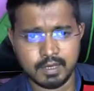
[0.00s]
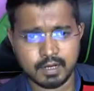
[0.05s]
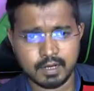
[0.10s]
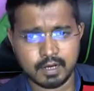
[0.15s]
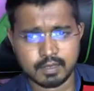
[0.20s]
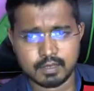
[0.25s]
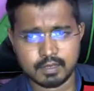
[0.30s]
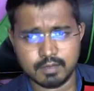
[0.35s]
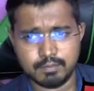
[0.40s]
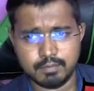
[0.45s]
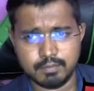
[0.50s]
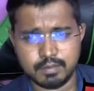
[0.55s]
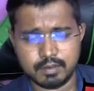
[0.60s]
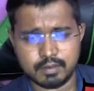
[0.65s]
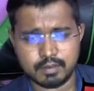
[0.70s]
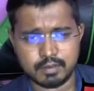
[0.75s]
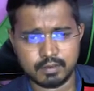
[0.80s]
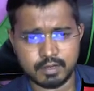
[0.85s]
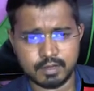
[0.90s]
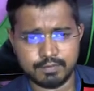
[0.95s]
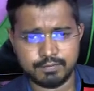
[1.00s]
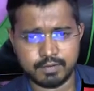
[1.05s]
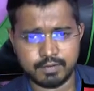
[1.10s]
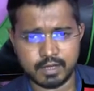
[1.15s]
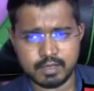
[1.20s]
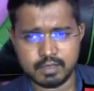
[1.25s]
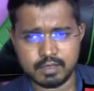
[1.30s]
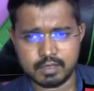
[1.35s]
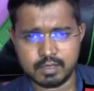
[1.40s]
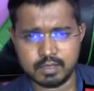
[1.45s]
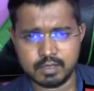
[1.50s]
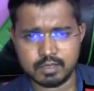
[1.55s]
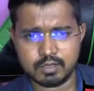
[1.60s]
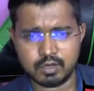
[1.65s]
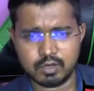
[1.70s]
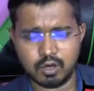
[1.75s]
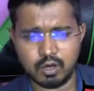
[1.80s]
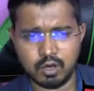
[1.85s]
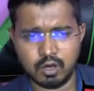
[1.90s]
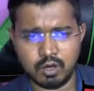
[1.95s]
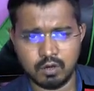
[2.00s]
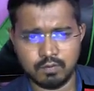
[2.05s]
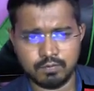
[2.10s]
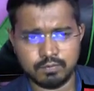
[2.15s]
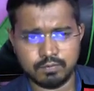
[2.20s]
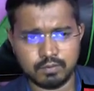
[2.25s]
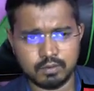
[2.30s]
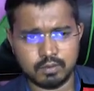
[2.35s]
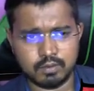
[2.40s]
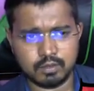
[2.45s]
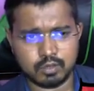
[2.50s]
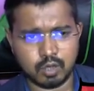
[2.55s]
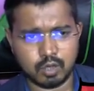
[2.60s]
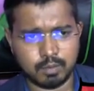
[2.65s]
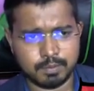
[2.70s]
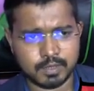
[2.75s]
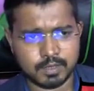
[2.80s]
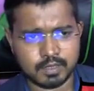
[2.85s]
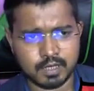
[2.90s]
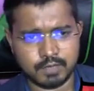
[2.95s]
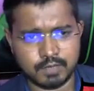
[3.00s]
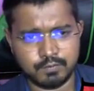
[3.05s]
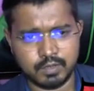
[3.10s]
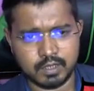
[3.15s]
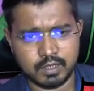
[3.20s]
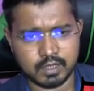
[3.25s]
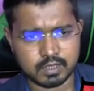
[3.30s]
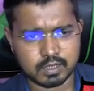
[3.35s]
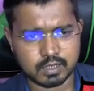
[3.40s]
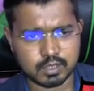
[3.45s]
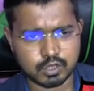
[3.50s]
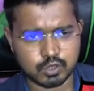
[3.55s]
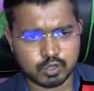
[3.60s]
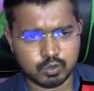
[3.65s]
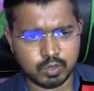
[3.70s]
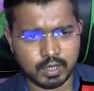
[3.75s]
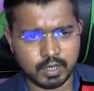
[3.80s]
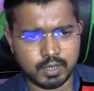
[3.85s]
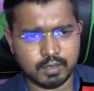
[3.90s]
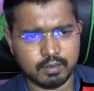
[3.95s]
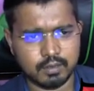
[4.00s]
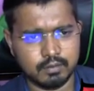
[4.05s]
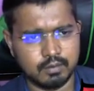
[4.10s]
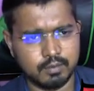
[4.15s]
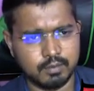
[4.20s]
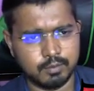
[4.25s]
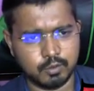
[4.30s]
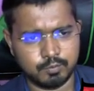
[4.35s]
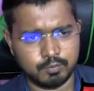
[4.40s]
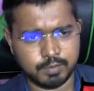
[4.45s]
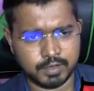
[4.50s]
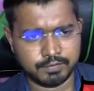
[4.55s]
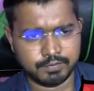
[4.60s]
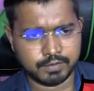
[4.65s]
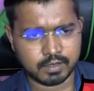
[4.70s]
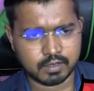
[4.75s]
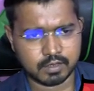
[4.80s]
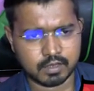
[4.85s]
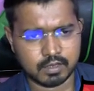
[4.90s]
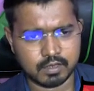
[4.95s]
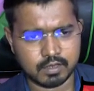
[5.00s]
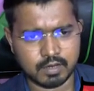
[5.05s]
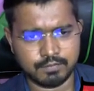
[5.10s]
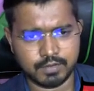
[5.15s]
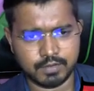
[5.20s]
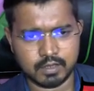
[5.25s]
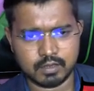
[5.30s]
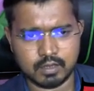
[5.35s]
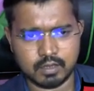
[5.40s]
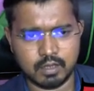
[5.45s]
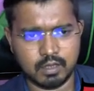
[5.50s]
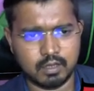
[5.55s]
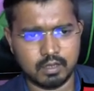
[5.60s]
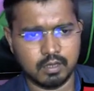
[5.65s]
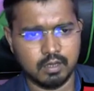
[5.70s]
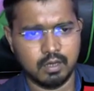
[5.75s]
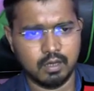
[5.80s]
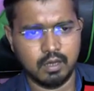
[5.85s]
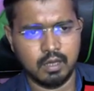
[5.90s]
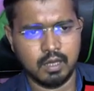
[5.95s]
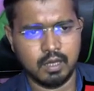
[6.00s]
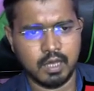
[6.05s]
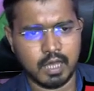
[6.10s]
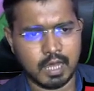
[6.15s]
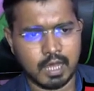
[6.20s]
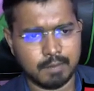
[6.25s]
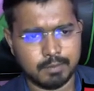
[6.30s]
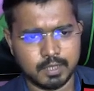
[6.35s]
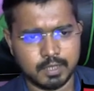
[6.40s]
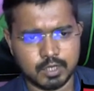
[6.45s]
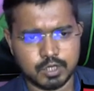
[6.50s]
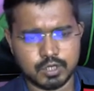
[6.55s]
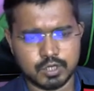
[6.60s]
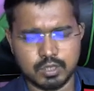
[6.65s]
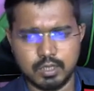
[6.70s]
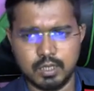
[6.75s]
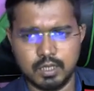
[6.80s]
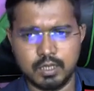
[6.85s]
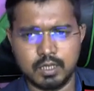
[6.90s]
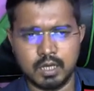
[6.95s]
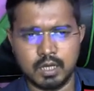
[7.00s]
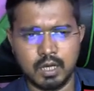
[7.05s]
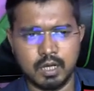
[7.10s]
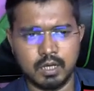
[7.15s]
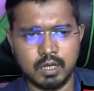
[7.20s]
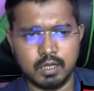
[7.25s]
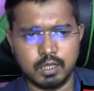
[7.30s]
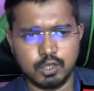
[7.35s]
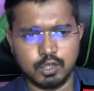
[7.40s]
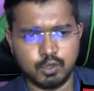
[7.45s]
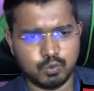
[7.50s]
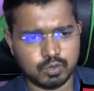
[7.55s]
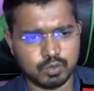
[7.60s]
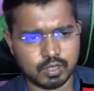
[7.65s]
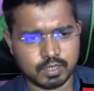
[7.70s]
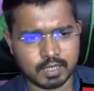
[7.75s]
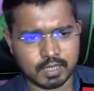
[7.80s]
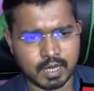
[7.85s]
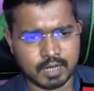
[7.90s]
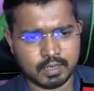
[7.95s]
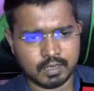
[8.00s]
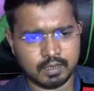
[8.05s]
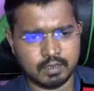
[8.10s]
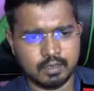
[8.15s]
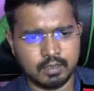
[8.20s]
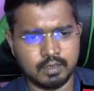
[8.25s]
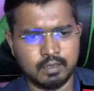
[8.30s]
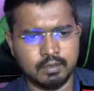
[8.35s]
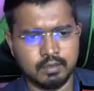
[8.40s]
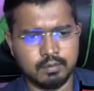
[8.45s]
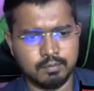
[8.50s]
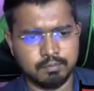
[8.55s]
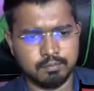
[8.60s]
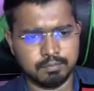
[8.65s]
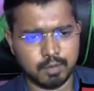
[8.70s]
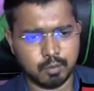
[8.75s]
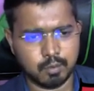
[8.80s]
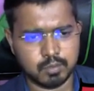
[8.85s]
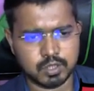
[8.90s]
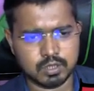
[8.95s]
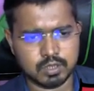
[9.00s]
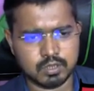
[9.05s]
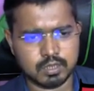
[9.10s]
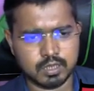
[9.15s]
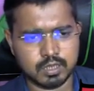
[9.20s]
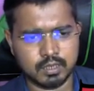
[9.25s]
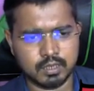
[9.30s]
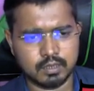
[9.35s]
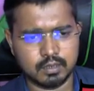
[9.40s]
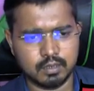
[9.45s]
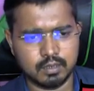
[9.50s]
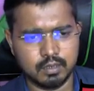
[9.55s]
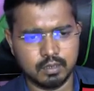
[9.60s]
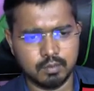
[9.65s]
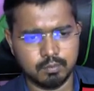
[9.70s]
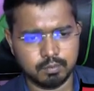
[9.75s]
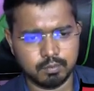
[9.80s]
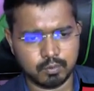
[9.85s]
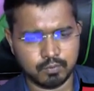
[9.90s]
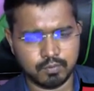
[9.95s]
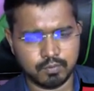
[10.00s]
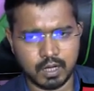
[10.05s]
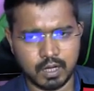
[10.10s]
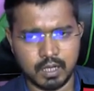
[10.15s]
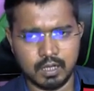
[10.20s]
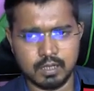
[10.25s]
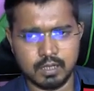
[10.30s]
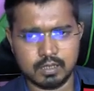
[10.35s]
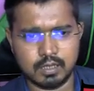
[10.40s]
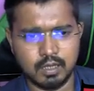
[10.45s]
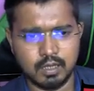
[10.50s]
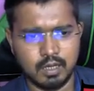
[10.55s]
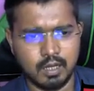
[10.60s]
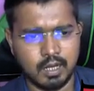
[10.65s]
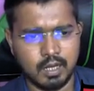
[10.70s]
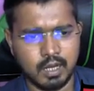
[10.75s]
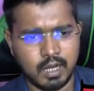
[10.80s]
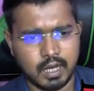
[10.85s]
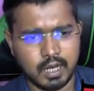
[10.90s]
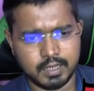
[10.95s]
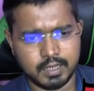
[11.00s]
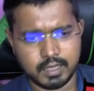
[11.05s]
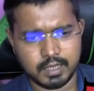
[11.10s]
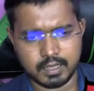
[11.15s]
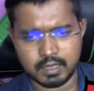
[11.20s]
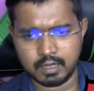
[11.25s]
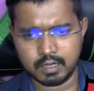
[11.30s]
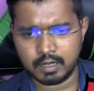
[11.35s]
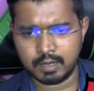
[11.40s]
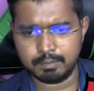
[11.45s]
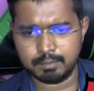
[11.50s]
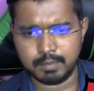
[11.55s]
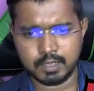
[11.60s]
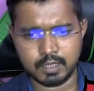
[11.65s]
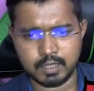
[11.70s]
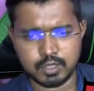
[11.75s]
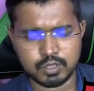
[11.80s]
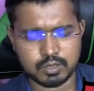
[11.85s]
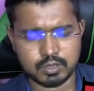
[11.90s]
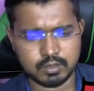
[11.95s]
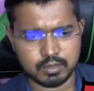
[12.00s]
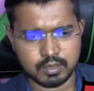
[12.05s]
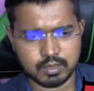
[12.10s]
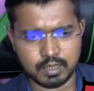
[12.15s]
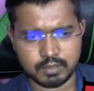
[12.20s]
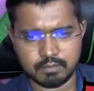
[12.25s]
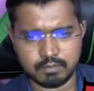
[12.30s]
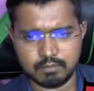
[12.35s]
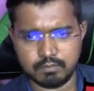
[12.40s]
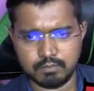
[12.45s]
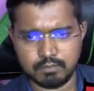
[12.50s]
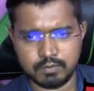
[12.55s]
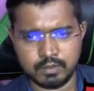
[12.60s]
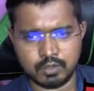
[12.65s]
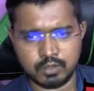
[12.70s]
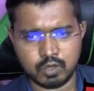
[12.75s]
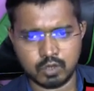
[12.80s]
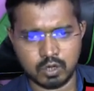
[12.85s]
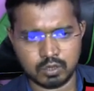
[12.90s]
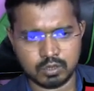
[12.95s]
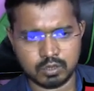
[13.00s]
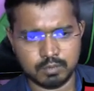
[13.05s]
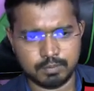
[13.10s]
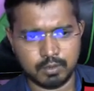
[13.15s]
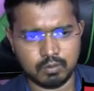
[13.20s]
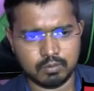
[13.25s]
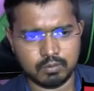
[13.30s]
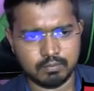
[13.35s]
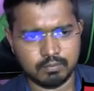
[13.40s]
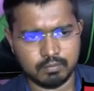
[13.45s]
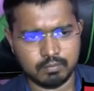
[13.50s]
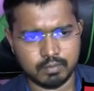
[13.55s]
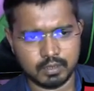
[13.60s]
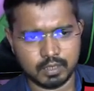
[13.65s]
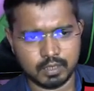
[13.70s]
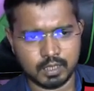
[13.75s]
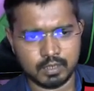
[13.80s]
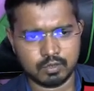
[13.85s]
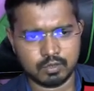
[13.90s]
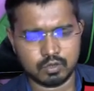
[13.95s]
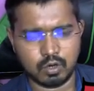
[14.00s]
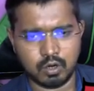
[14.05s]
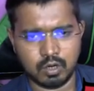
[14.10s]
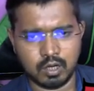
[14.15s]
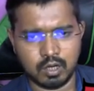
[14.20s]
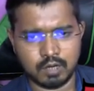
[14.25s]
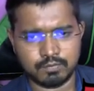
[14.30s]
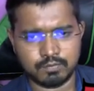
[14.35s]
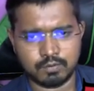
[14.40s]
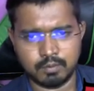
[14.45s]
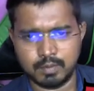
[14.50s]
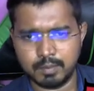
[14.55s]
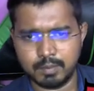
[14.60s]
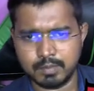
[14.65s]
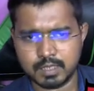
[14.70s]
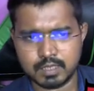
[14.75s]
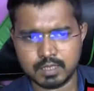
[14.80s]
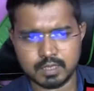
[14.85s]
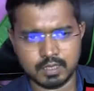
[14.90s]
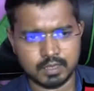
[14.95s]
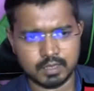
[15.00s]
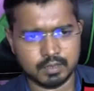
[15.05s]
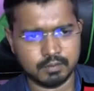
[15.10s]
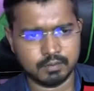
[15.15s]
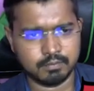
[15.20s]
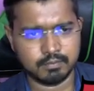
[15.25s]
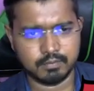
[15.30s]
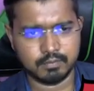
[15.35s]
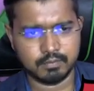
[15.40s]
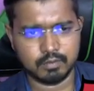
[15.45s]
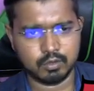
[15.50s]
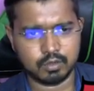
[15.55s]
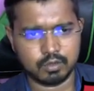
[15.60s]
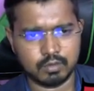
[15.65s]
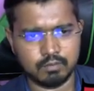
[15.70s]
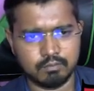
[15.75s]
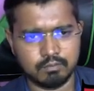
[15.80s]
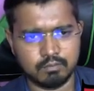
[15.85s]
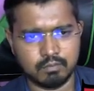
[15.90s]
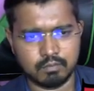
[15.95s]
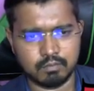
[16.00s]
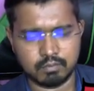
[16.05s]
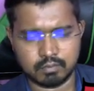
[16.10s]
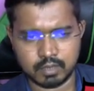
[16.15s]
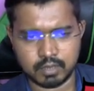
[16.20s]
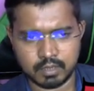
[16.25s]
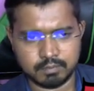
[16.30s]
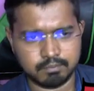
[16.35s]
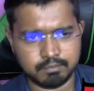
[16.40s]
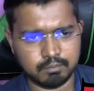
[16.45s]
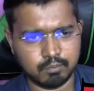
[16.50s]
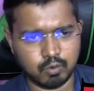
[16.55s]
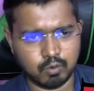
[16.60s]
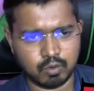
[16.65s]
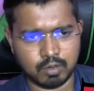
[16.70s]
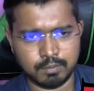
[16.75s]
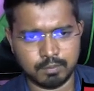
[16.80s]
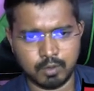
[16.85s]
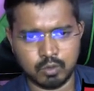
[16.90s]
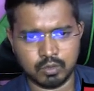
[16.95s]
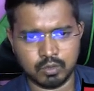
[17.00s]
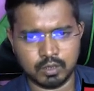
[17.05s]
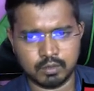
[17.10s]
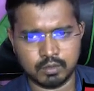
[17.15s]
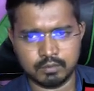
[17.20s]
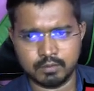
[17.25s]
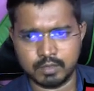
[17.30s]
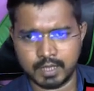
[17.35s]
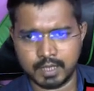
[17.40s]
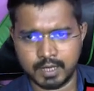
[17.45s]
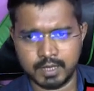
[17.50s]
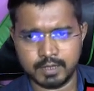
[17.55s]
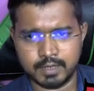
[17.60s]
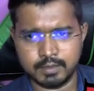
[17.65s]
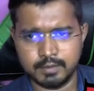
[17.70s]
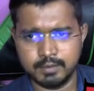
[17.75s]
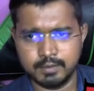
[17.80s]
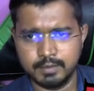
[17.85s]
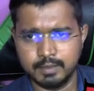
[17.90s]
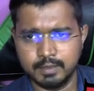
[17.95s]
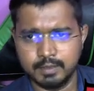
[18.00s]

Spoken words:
Here are some references of the topics that we discussed today about prefixing, suffixing, application area, users category, permission set, profiles, and data replication that we talked about. And these all are from MSDN. You can read more about it there.